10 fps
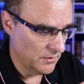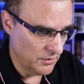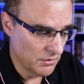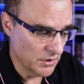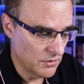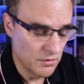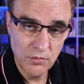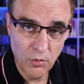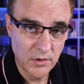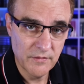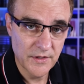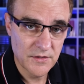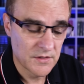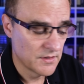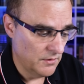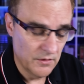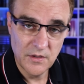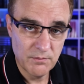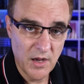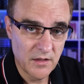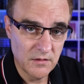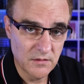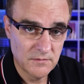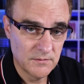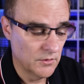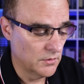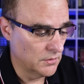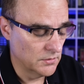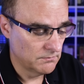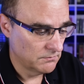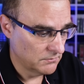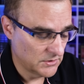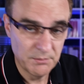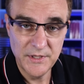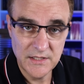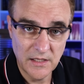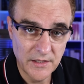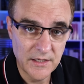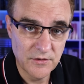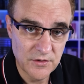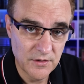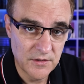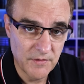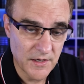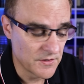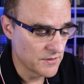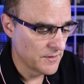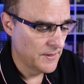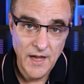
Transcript: you can do all of this using Python or simply telnetting to the devices.